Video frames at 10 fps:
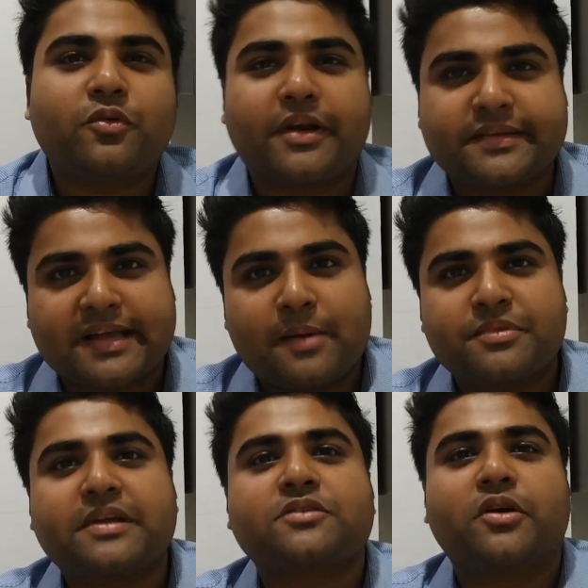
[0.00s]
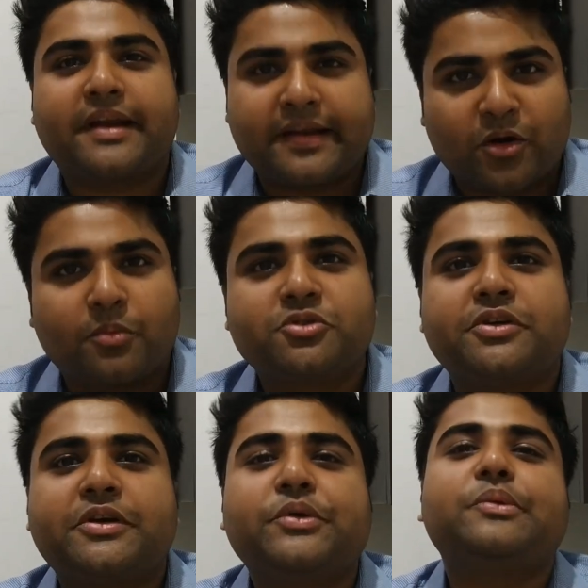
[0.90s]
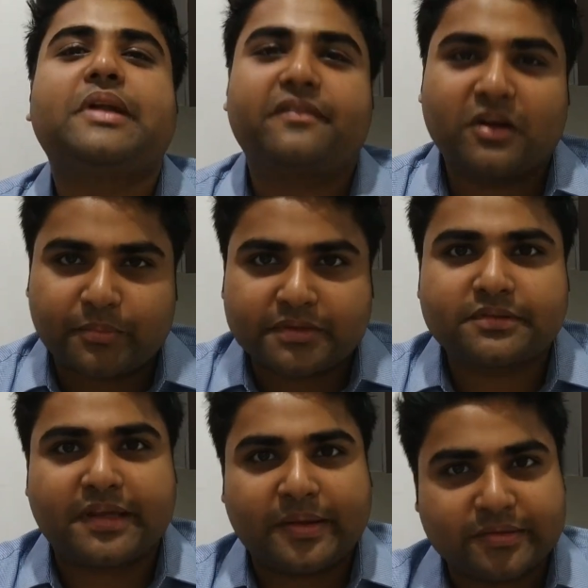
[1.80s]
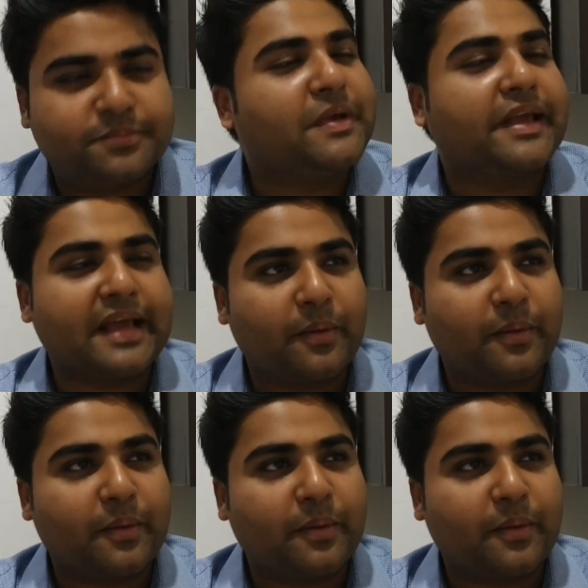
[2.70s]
for exams does not get an opportunity to develop its speaking